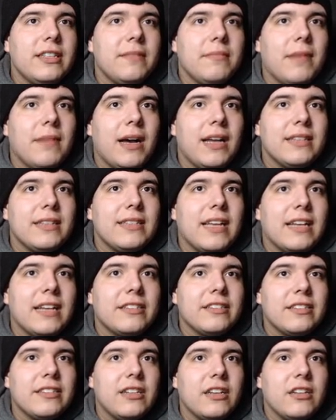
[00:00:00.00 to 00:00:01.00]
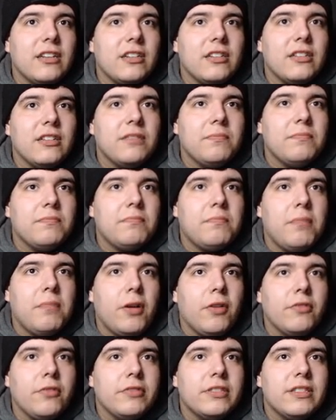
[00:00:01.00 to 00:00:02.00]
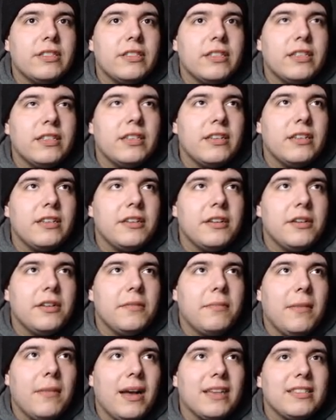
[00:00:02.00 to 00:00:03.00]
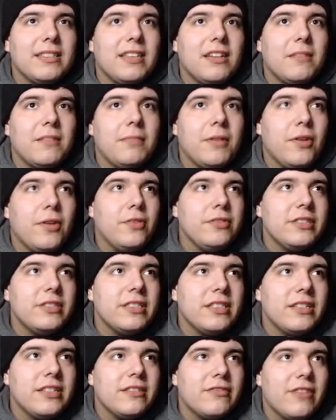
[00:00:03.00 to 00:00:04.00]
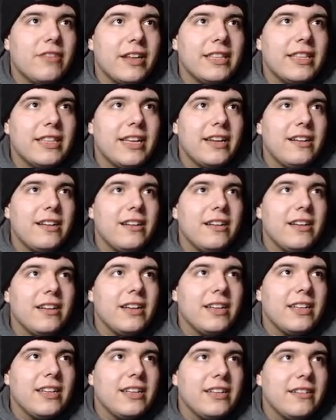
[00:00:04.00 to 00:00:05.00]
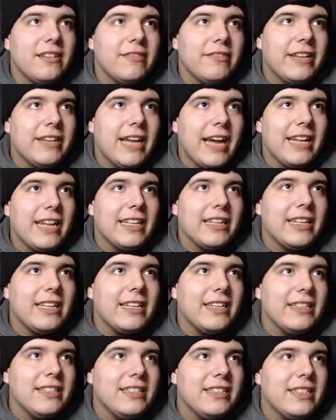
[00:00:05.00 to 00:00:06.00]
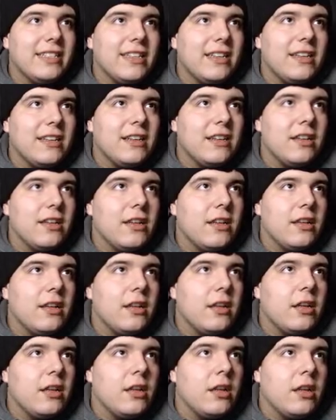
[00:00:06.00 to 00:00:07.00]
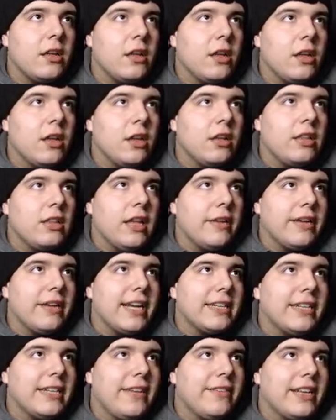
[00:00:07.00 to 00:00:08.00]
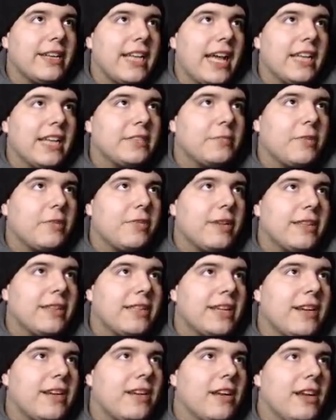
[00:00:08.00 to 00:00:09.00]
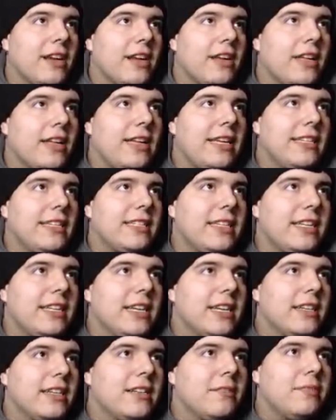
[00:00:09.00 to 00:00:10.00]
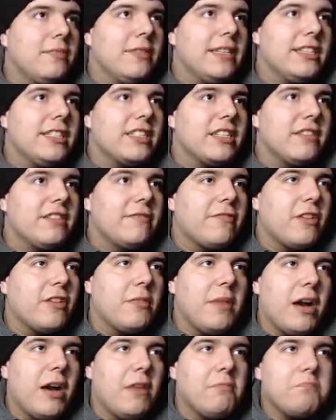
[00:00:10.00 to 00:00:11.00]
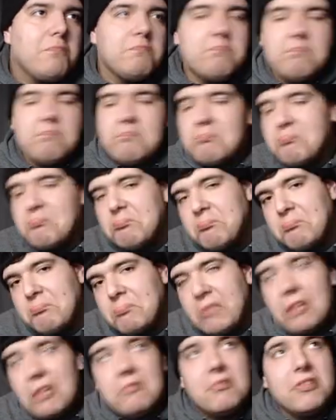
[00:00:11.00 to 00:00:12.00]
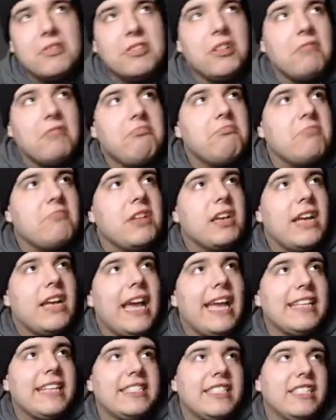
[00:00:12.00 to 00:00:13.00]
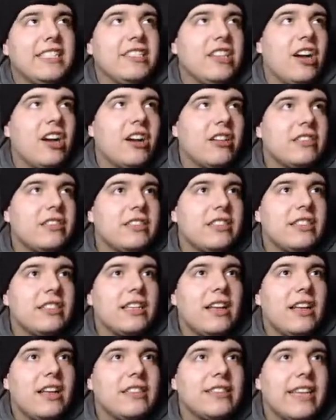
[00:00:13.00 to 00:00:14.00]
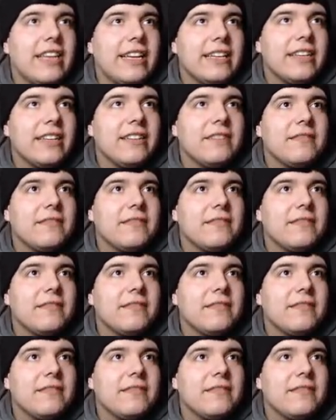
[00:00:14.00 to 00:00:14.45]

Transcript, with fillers: Moss actually on a post. Moss on a post right there. We got it in us. Now we got David Casper right there. Easy completion for about you know 18 yards. I'll take it.